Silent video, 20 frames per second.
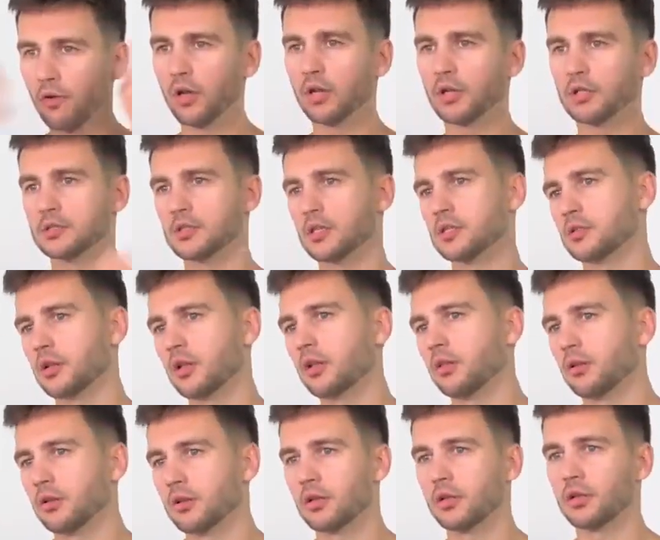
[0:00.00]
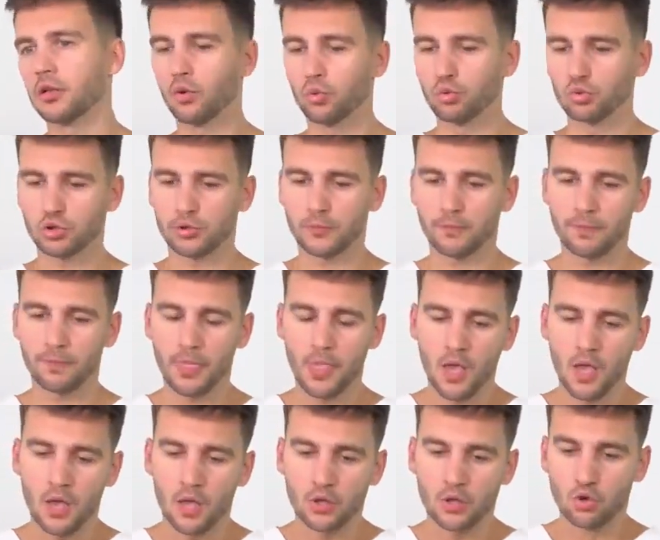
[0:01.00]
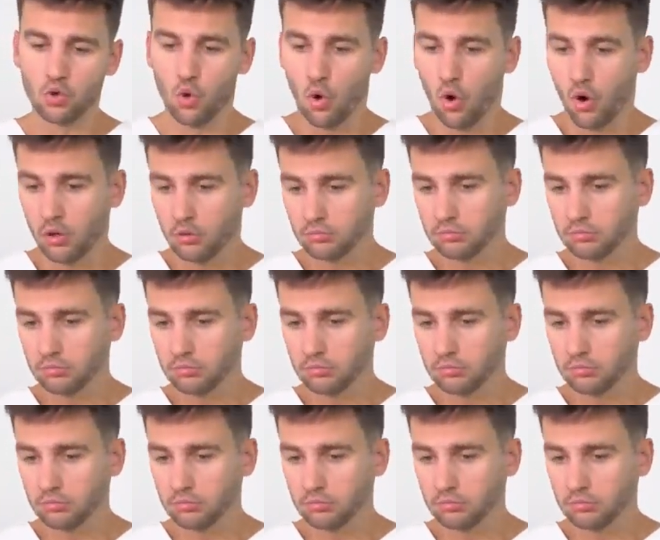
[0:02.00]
the shape of your face. But